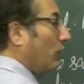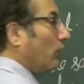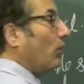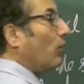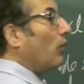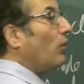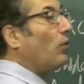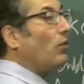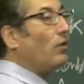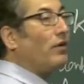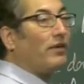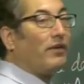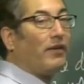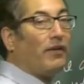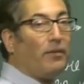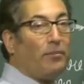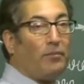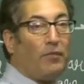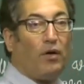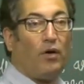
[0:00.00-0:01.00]
the old
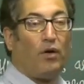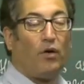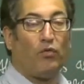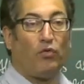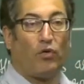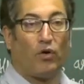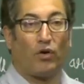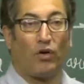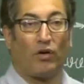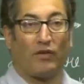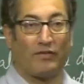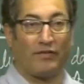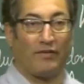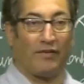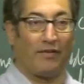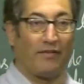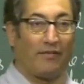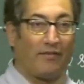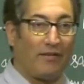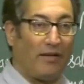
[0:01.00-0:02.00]
term for
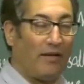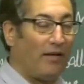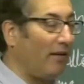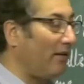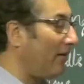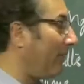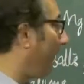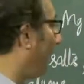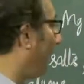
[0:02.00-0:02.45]
oxidation state,